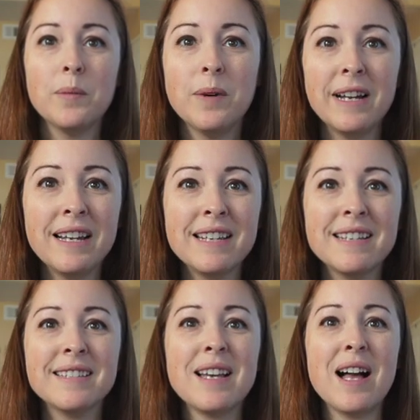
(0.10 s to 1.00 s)
What
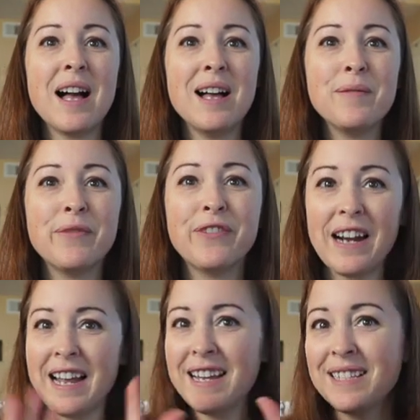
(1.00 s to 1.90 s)
is up,
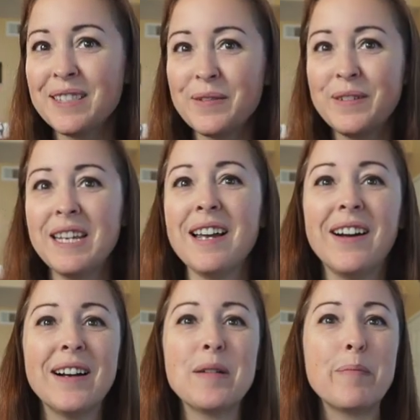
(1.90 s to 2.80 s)
friends? We
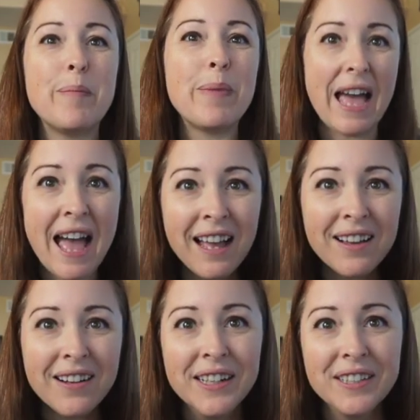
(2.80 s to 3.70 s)
are
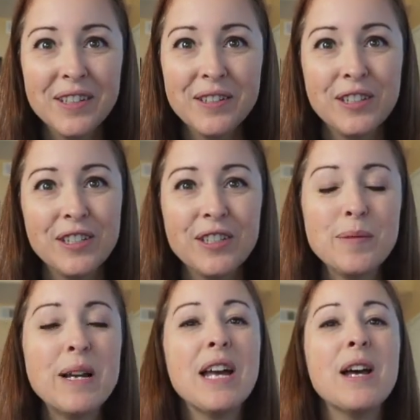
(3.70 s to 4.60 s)
back on
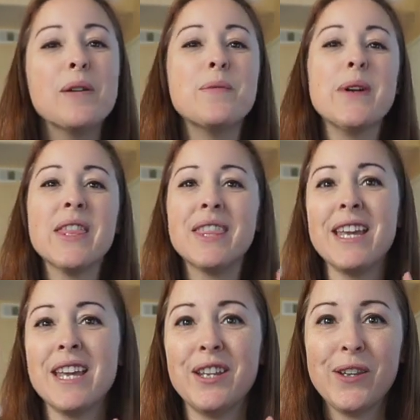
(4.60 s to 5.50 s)
YouTube with
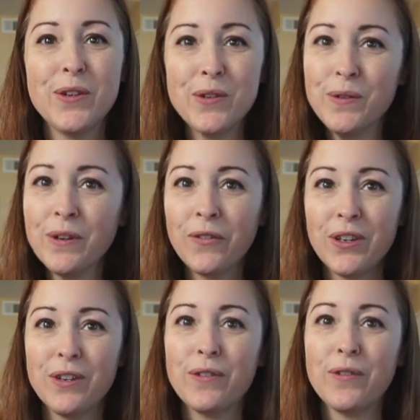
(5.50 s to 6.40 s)
a new
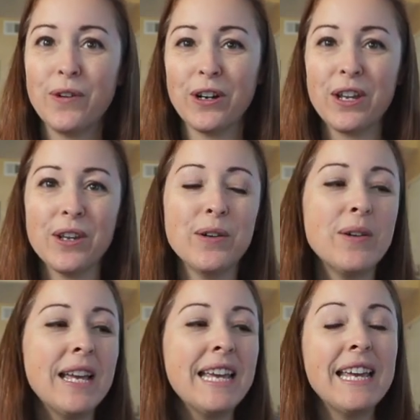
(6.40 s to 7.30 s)
review for
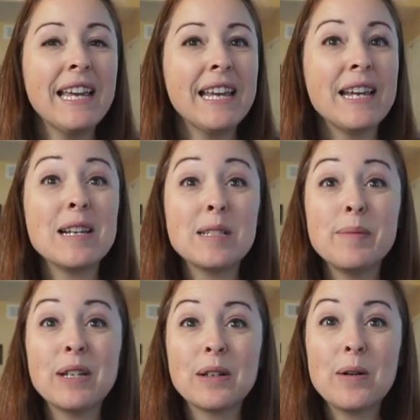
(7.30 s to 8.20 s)
you. It has
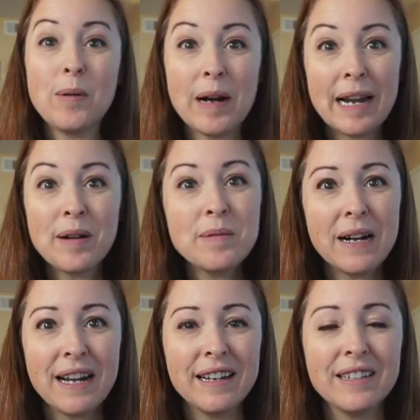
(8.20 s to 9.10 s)
been quite a
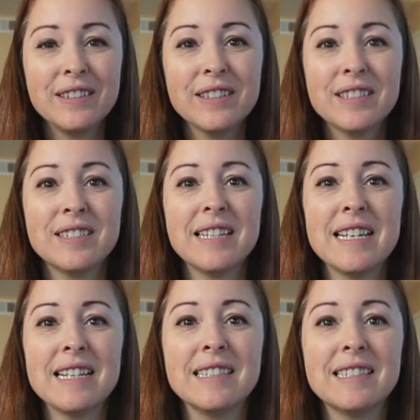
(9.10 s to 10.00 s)
while
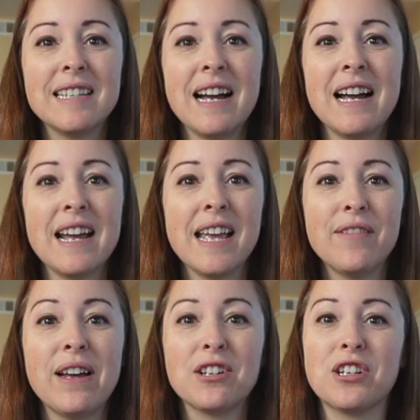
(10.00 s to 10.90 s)
since I
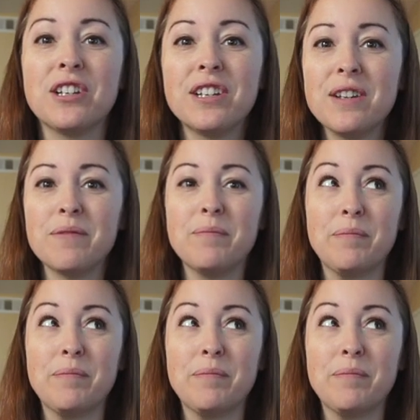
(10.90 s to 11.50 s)
have actually